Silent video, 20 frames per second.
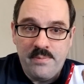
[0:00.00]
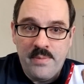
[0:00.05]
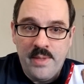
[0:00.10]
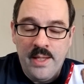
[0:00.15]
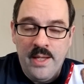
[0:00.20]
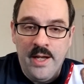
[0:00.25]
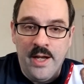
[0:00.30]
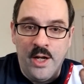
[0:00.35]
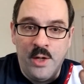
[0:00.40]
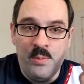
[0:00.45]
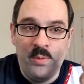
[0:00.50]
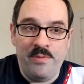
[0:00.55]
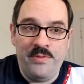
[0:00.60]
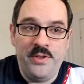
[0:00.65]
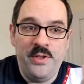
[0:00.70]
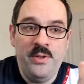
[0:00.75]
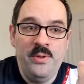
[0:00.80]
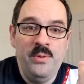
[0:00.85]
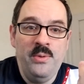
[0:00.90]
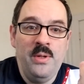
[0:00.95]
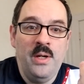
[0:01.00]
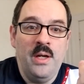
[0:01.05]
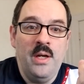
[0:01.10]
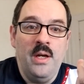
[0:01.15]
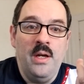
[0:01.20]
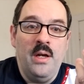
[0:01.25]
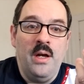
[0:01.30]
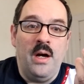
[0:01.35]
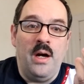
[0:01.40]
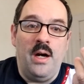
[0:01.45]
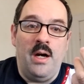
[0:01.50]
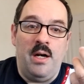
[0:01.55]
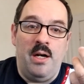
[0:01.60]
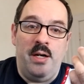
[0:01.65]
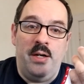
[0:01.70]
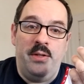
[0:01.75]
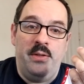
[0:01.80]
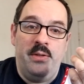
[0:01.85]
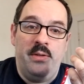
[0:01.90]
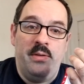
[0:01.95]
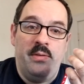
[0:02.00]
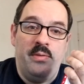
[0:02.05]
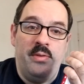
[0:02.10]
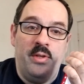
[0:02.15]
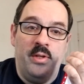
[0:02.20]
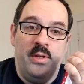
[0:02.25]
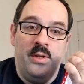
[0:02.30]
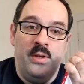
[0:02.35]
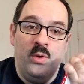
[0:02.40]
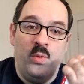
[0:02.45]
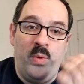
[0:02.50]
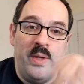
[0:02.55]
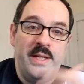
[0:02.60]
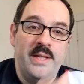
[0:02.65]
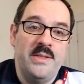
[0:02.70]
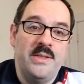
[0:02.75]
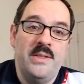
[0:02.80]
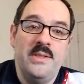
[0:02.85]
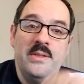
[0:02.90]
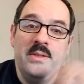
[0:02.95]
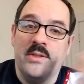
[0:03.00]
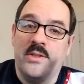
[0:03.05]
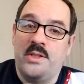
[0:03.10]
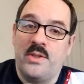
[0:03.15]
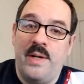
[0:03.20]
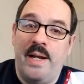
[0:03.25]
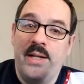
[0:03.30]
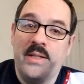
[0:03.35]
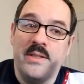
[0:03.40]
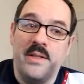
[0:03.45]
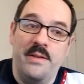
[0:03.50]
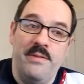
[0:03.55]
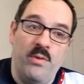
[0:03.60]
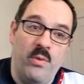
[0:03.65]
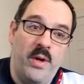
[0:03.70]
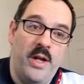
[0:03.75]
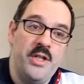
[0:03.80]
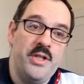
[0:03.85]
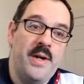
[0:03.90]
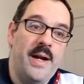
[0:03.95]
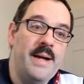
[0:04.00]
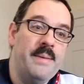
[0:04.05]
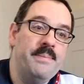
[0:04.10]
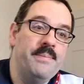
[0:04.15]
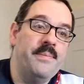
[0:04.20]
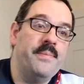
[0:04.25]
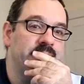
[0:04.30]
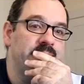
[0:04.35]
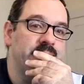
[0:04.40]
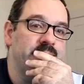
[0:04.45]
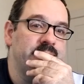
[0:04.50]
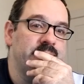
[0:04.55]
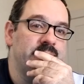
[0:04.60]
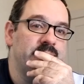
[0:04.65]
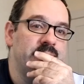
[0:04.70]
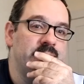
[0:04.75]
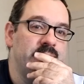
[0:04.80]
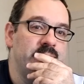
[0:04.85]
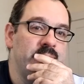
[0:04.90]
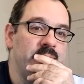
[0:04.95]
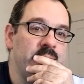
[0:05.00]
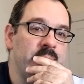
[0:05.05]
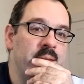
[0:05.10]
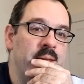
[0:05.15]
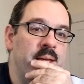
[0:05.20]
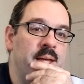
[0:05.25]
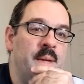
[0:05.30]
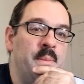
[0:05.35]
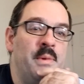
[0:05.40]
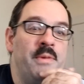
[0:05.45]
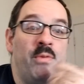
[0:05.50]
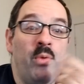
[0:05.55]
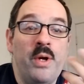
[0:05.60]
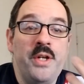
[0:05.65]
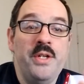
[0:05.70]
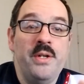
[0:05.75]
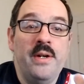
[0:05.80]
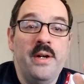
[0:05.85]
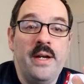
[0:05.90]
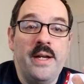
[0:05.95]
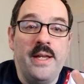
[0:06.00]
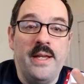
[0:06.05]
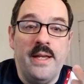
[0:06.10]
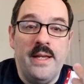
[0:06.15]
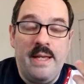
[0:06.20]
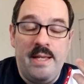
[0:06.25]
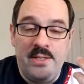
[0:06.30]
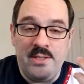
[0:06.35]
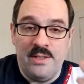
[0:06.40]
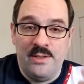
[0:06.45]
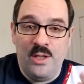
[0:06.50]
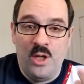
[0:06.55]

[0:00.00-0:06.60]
a review on the weaknesses and strengths of the Voyager app. The Voyager is a